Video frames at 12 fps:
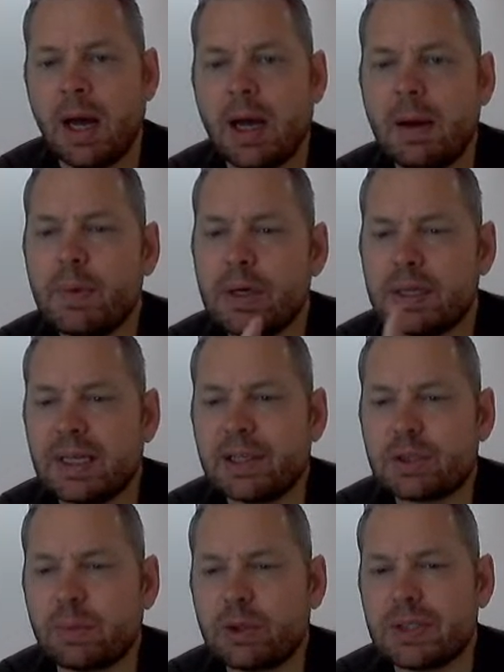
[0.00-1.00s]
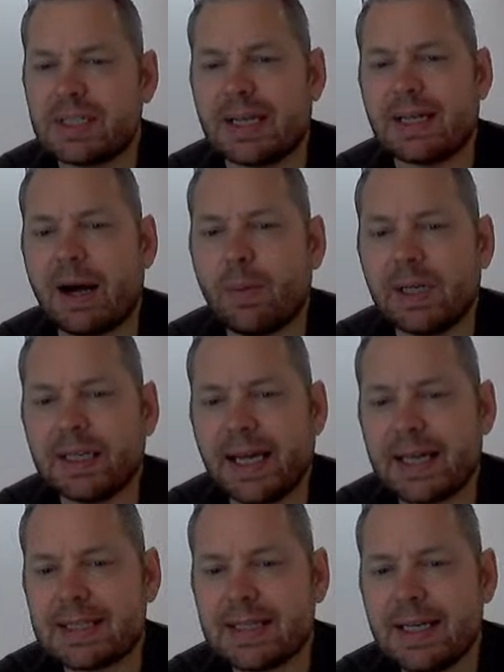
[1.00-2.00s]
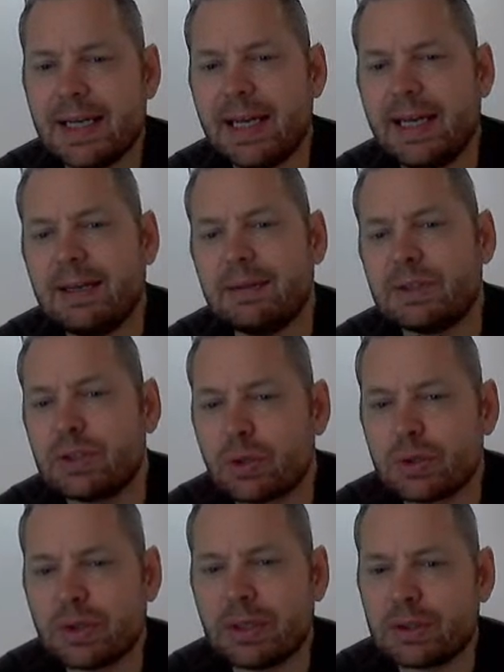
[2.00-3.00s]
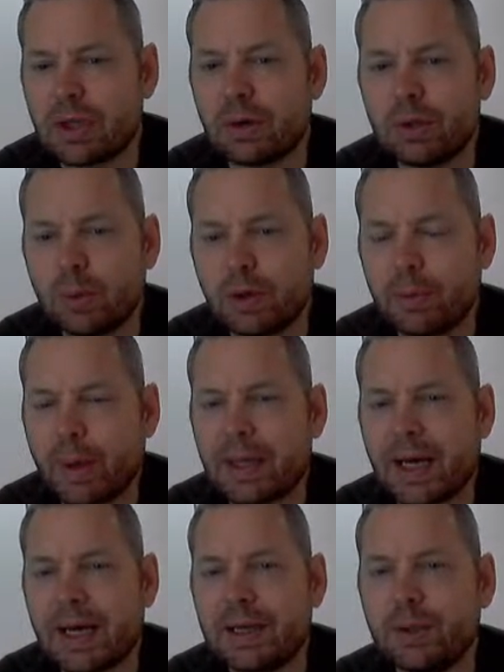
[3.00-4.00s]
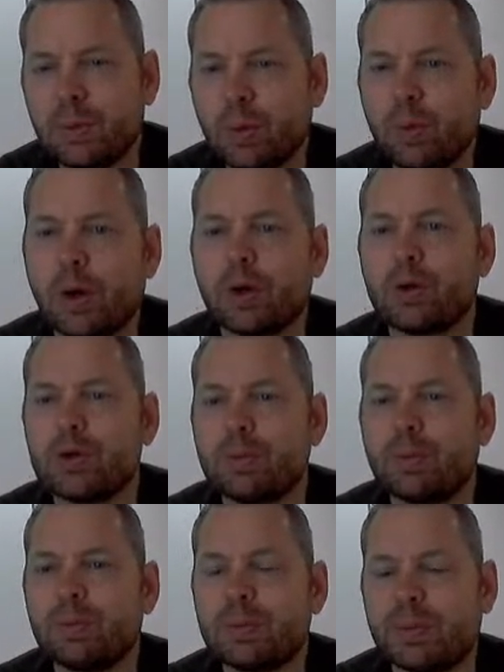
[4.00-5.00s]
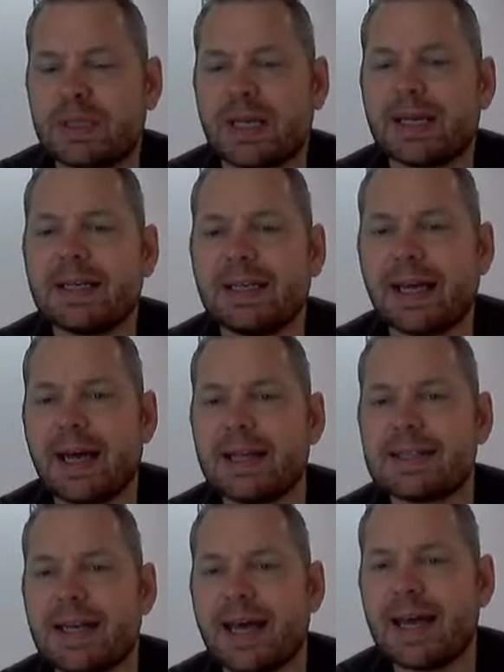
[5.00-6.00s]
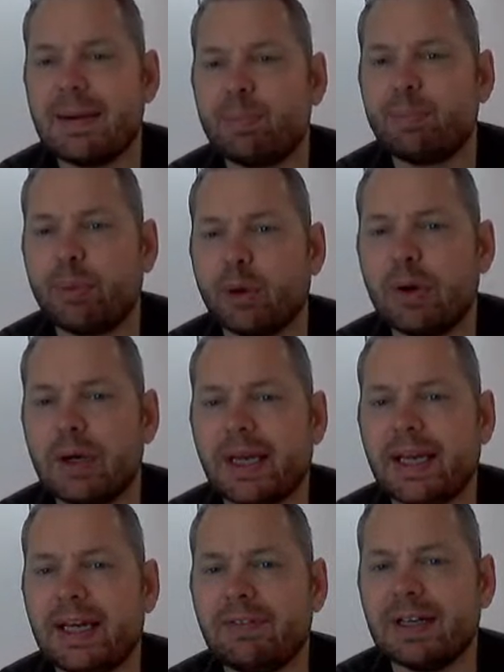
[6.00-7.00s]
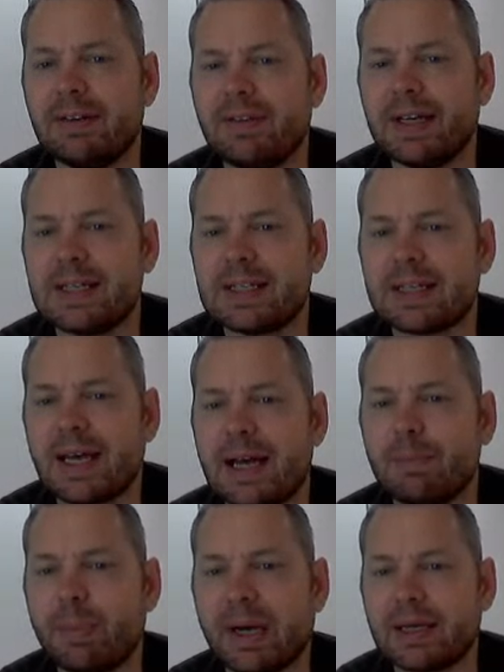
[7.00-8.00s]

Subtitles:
I think someone just said, "How will I get it?" It does. Don't you worry about that. You will 100% get a book, even if I'm